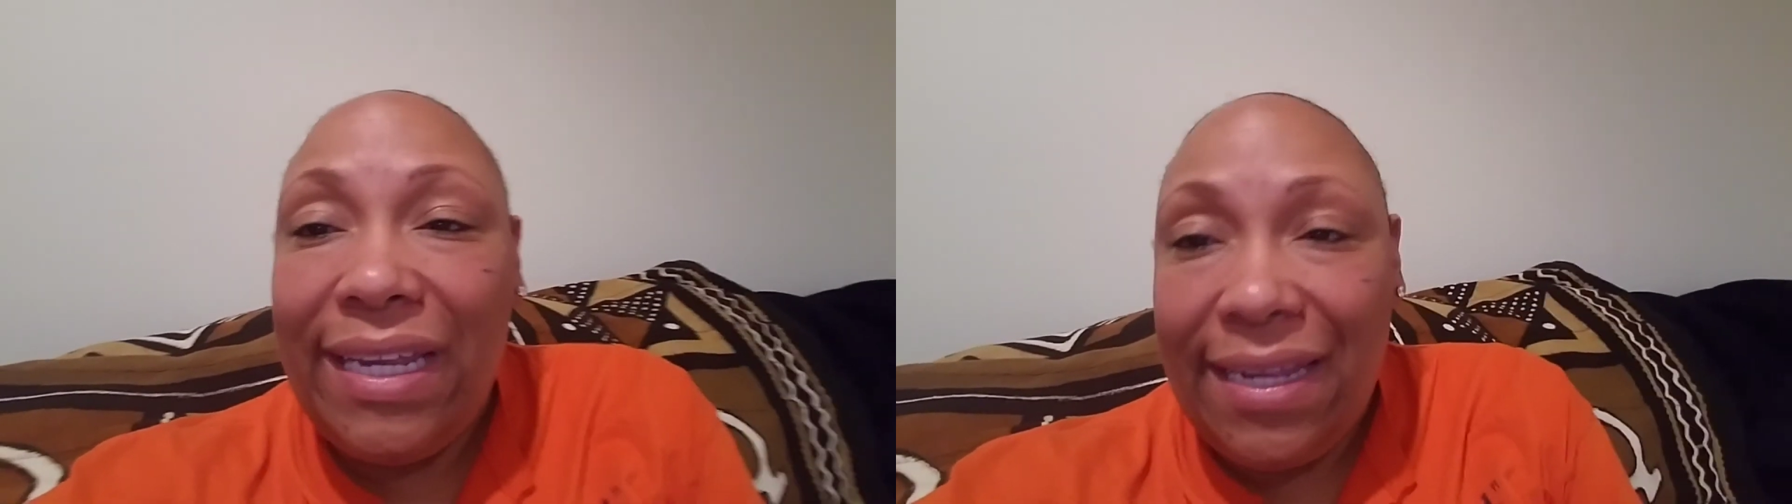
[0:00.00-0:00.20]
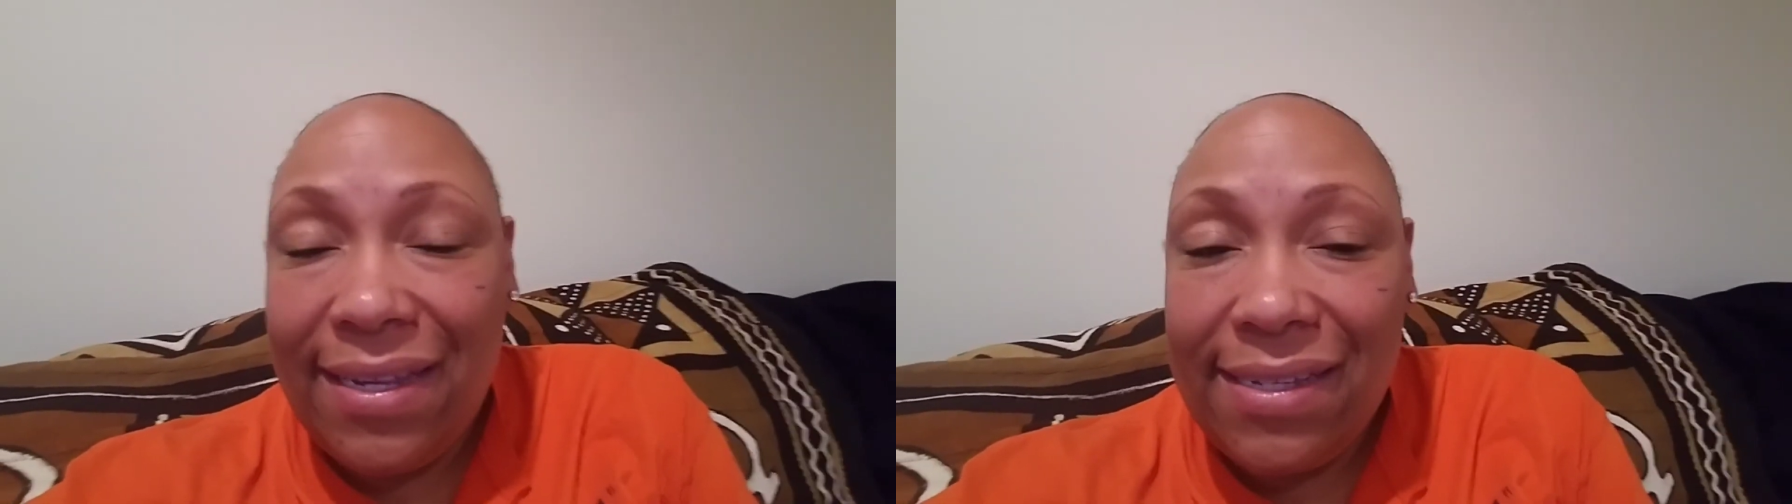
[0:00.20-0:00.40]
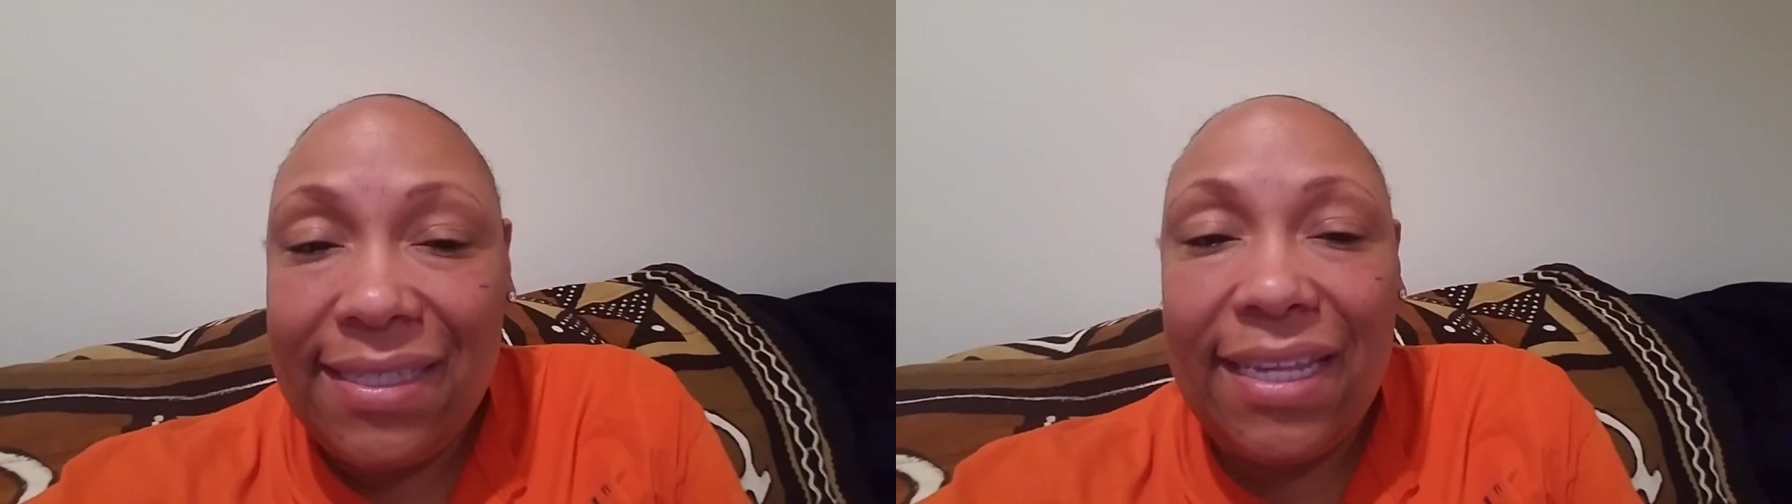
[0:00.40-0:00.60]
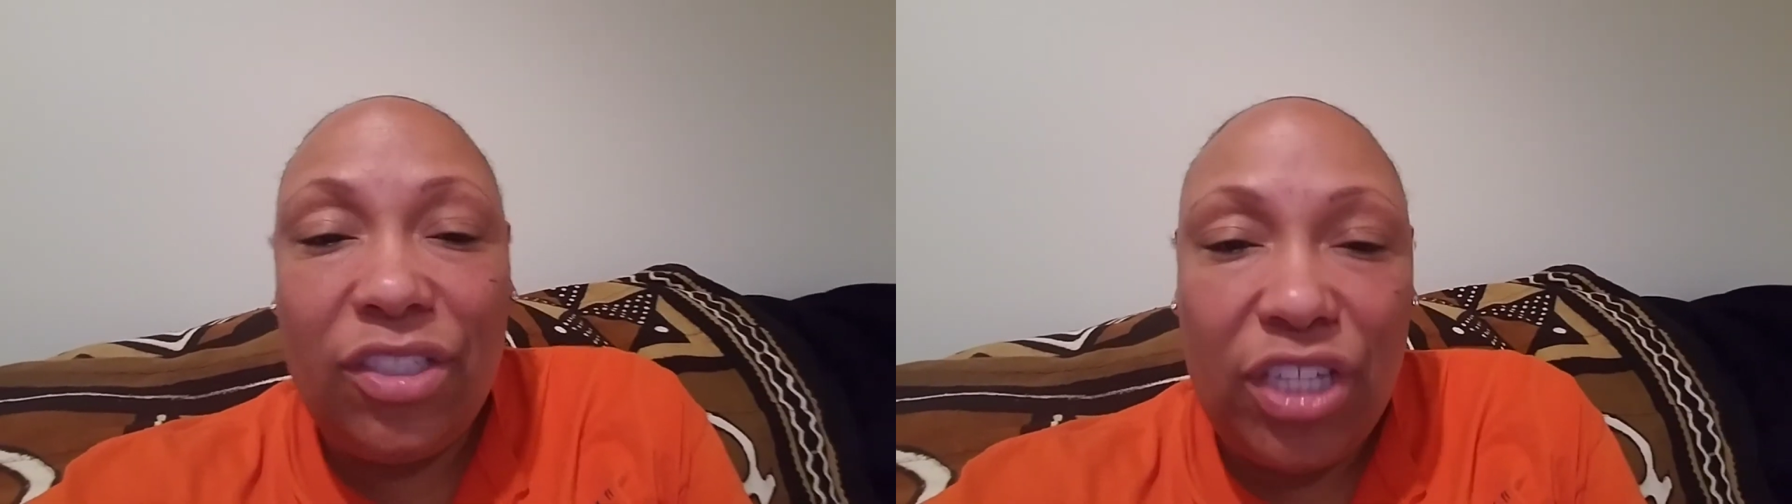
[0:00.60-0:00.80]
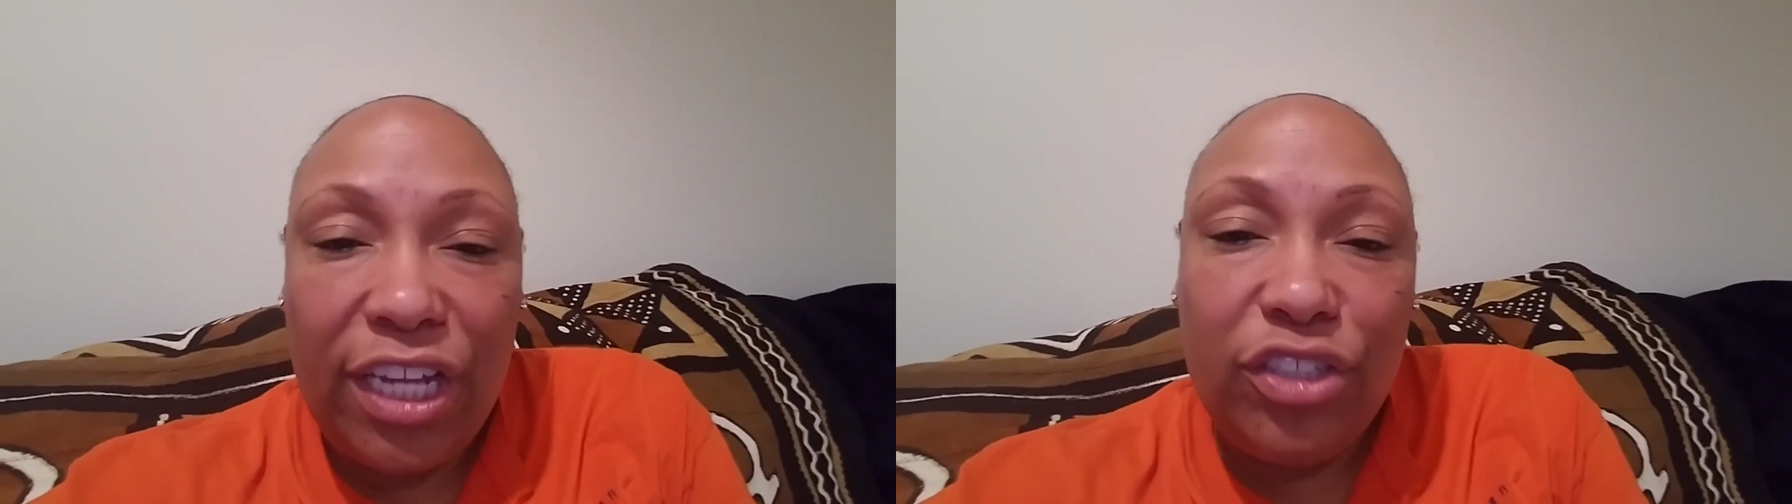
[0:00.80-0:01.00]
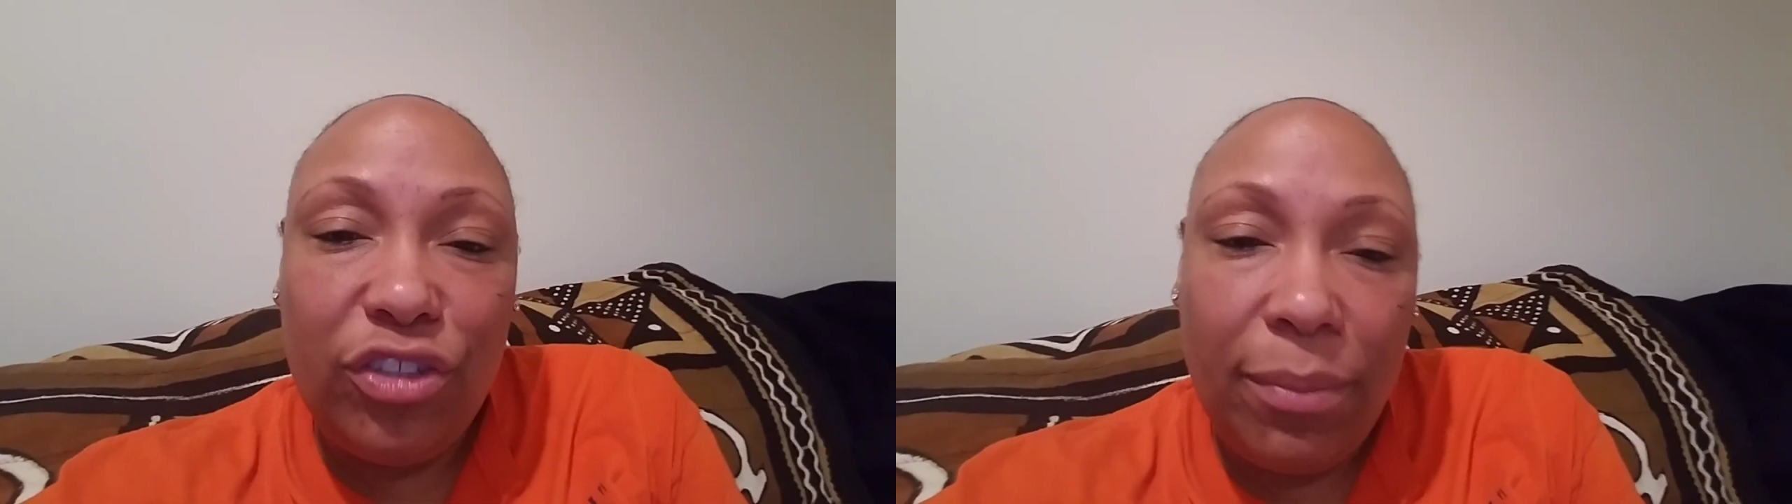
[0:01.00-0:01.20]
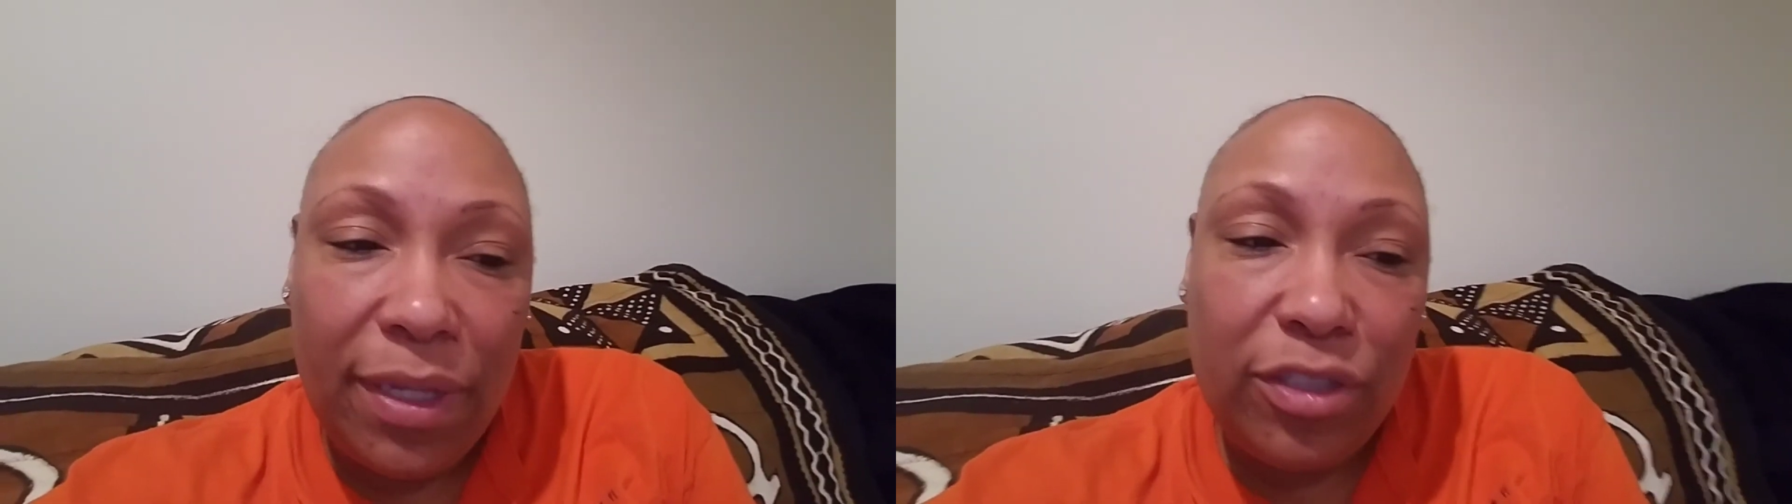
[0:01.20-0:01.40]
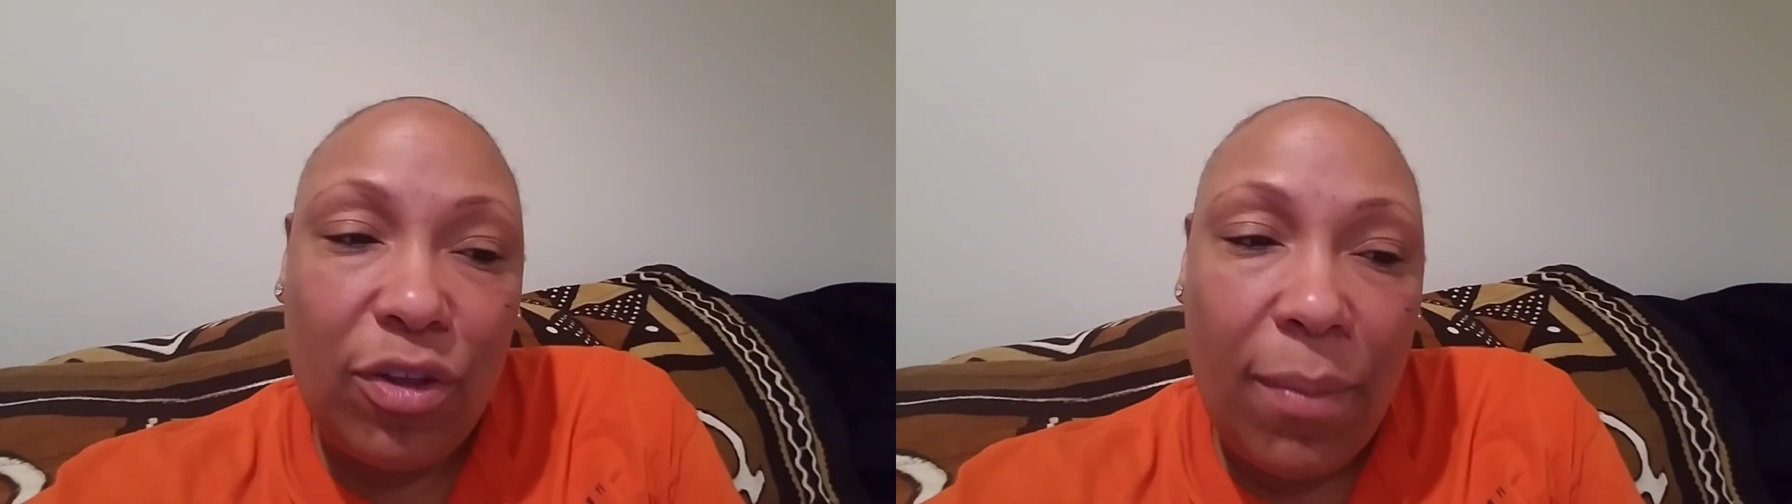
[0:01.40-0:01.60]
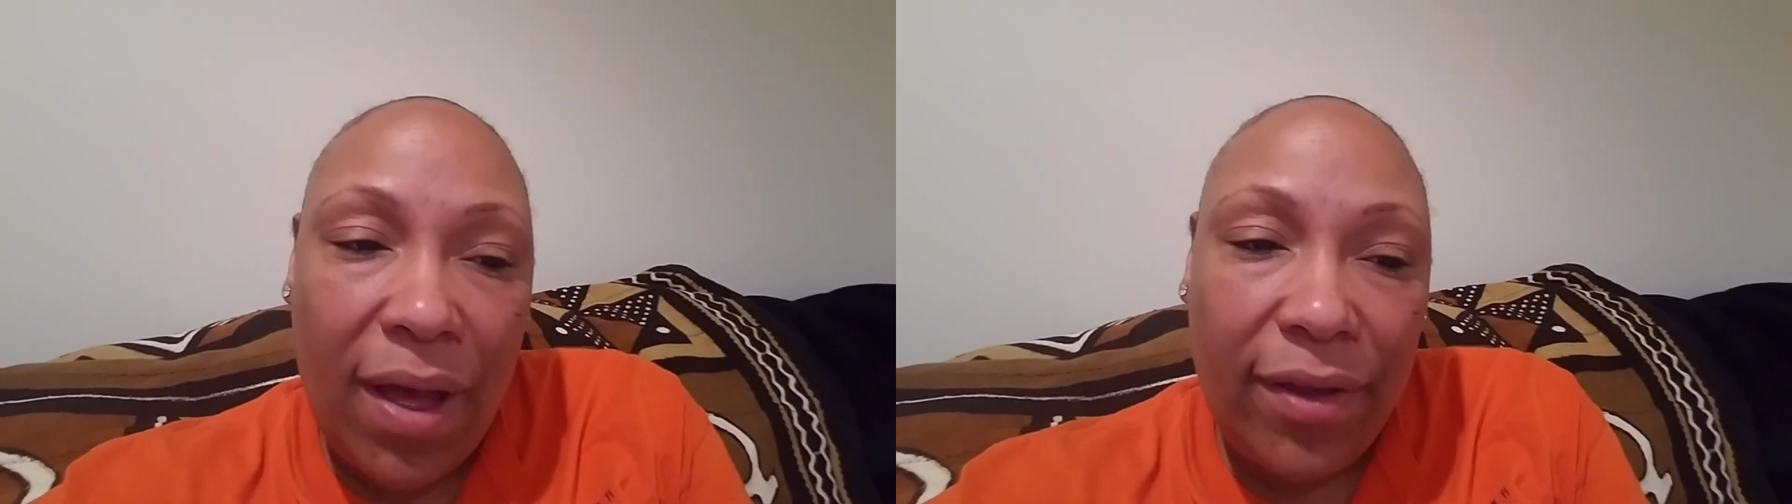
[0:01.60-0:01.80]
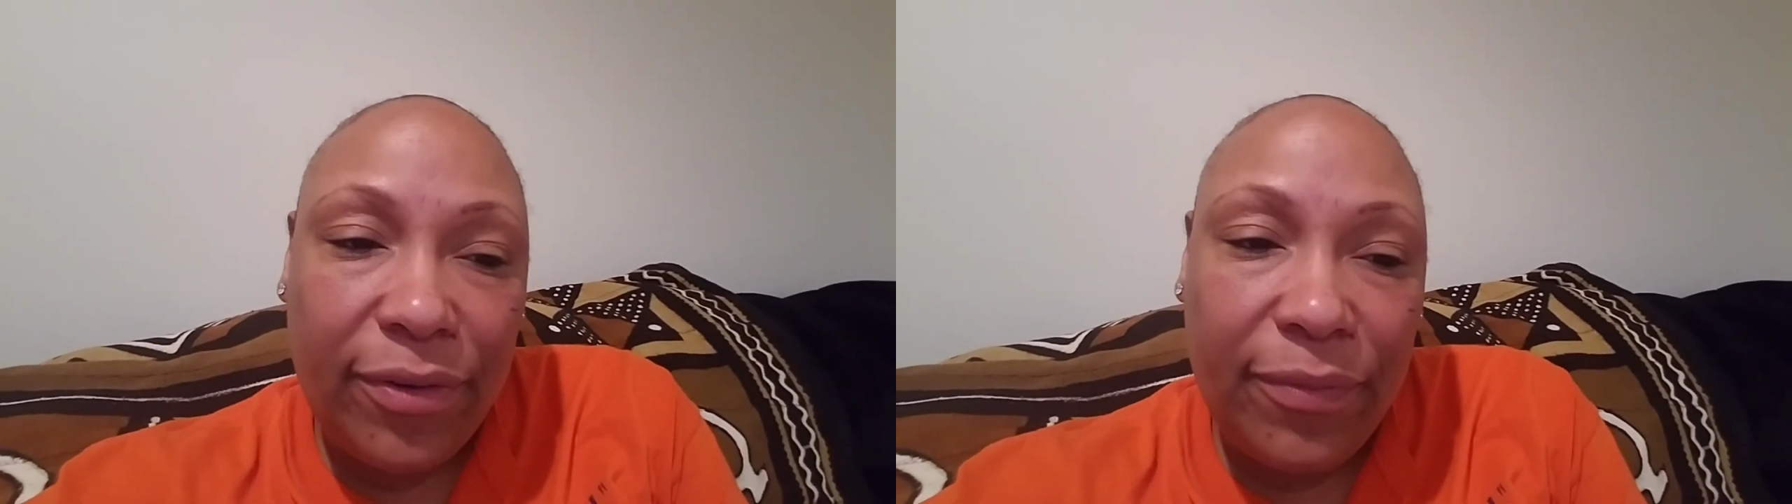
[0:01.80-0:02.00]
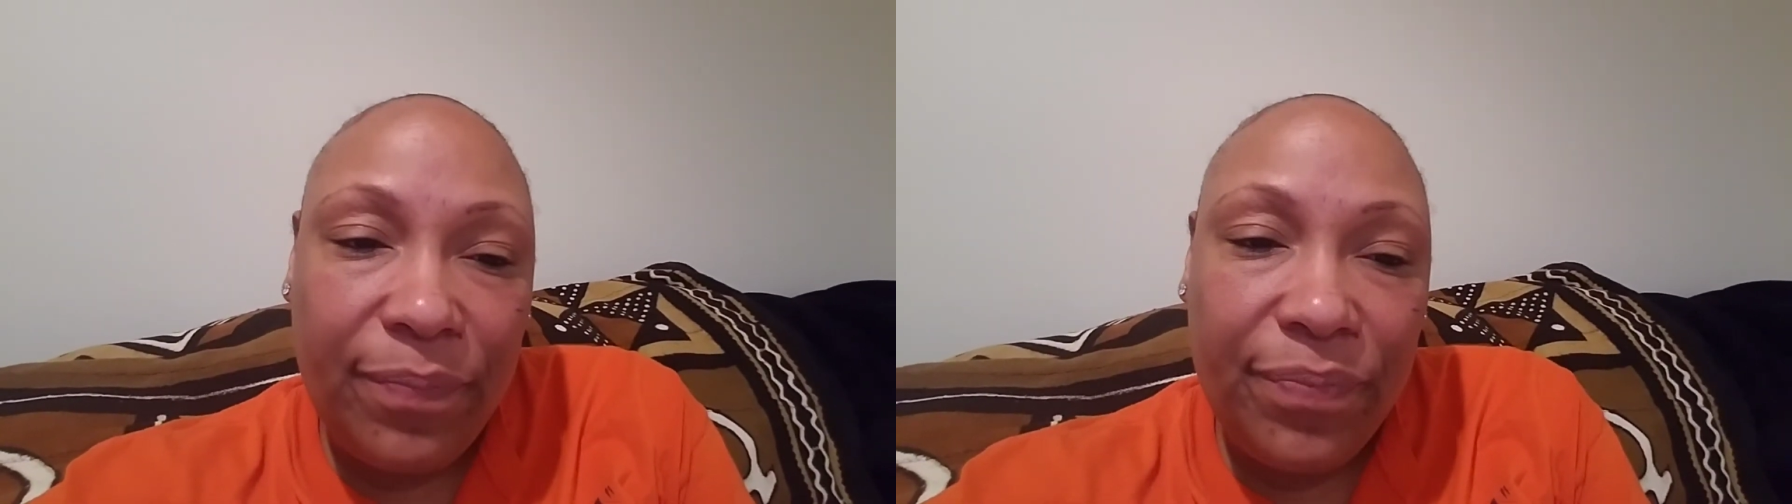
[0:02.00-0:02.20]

is and change your mental model.